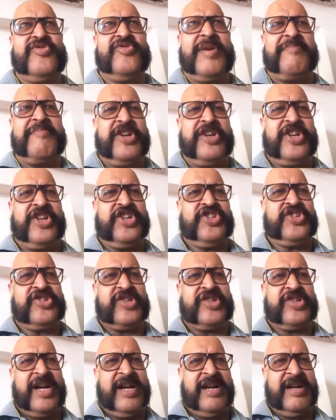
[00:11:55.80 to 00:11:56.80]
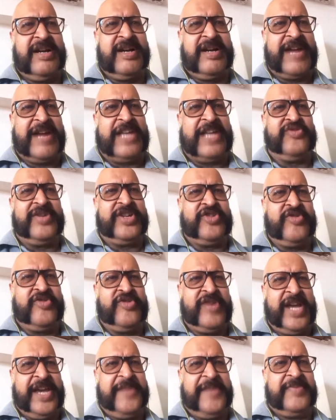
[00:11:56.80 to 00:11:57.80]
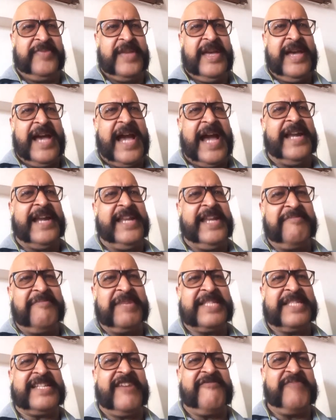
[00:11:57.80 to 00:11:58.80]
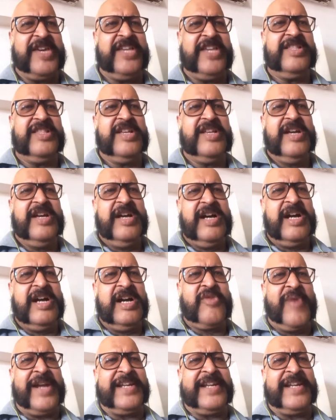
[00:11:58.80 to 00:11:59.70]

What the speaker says: British graduate today, and he must have been quite